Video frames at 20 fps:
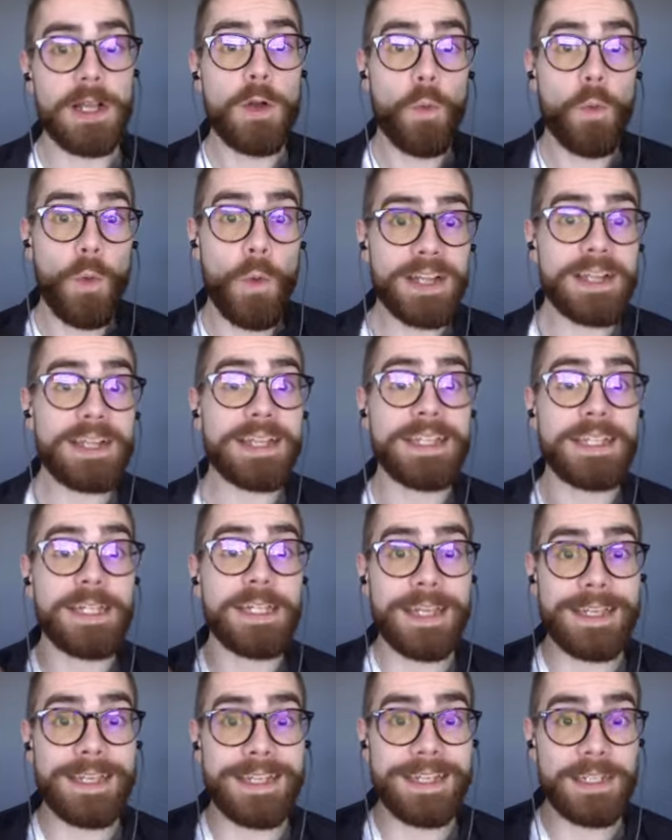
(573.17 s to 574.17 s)
Well,
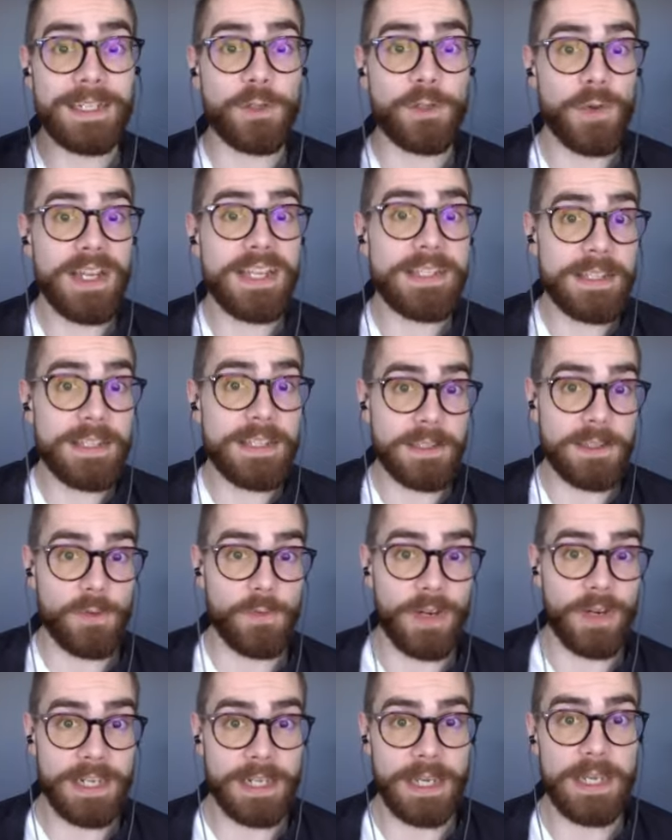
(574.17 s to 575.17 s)
it increases the
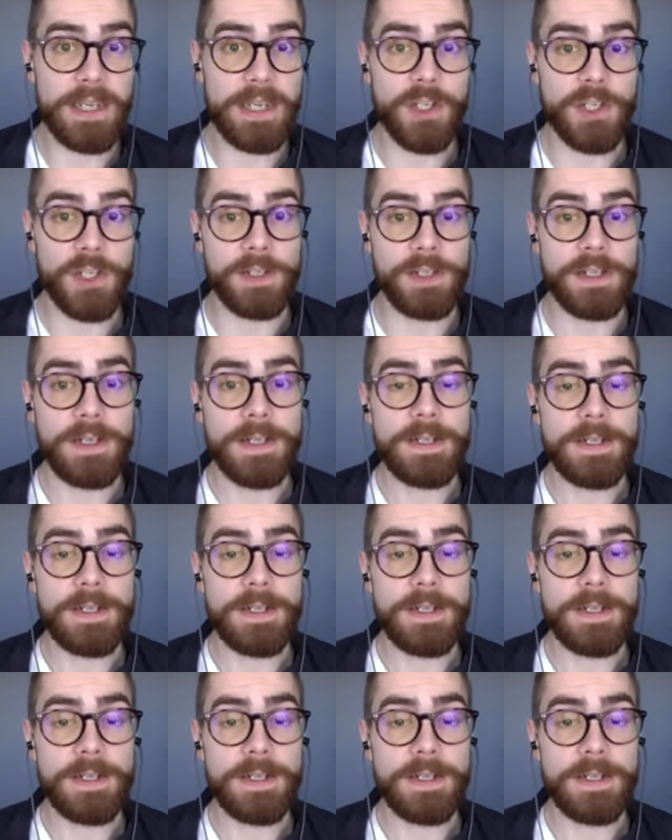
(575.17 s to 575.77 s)
radiation.